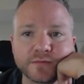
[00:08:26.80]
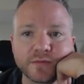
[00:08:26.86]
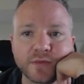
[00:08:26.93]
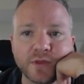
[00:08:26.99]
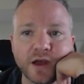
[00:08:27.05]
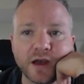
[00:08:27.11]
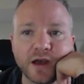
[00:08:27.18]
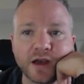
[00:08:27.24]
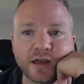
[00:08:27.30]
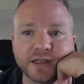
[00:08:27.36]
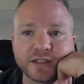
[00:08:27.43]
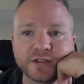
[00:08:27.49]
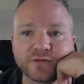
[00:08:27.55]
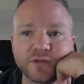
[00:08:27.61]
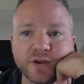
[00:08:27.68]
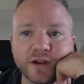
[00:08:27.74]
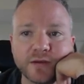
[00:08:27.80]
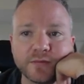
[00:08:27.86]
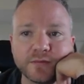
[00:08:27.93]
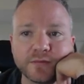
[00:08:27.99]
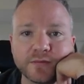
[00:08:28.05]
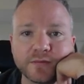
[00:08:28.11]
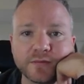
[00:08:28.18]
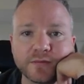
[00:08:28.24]
the highs
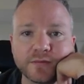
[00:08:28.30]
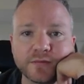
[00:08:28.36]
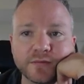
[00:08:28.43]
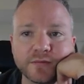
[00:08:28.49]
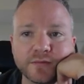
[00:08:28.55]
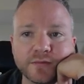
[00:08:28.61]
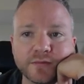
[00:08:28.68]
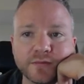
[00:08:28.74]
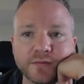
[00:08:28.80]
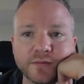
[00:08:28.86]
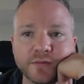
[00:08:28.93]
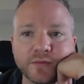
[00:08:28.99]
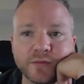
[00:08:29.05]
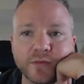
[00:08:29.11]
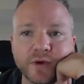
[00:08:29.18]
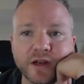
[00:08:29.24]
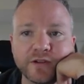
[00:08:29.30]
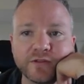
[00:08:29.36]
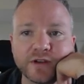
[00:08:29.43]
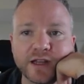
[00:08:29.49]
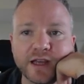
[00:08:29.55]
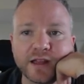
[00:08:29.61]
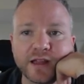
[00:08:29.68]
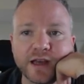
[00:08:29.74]
from whatever
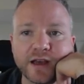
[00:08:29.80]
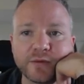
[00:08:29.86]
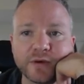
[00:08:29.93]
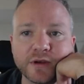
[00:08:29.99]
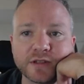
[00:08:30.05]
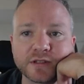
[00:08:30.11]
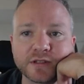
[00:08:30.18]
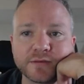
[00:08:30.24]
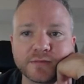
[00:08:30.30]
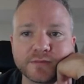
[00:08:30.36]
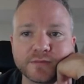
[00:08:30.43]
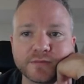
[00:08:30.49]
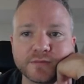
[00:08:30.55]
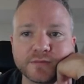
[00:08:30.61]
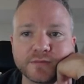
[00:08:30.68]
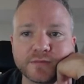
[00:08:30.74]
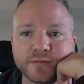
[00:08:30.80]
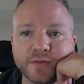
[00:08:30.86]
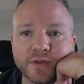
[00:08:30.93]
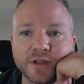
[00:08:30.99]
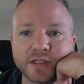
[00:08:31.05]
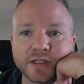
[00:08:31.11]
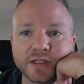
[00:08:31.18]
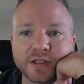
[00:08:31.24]
day that was.
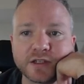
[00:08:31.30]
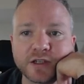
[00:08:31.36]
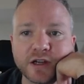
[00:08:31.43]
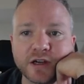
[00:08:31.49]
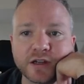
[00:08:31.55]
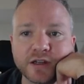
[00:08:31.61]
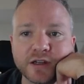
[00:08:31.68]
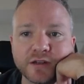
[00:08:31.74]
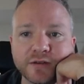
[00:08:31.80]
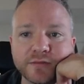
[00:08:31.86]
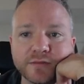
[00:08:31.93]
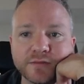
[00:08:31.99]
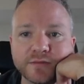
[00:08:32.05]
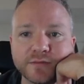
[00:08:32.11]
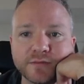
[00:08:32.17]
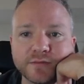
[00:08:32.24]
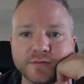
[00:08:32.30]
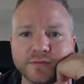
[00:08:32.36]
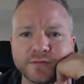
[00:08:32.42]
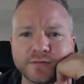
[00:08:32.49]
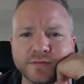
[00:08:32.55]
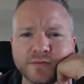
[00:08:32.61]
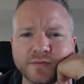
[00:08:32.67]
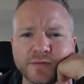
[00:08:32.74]
This is our target,
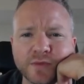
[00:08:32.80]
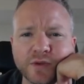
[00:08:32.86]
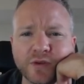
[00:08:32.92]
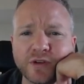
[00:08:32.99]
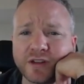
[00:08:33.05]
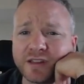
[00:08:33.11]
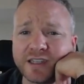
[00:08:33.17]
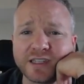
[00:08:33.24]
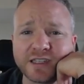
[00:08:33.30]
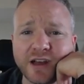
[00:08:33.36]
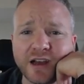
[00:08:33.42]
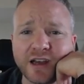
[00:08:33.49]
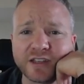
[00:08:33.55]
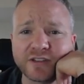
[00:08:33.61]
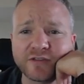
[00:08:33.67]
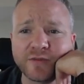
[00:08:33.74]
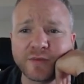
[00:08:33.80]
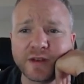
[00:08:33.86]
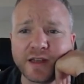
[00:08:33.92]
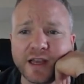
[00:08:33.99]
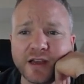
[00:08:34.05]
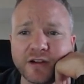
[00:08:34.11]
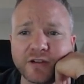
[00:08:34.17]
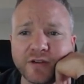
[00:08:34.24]
or at least the highs from the
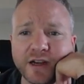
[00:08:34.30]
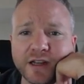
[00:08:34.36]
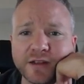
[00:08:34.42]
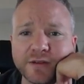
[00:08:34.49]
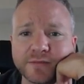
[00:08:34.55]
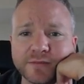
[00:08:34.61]
day already.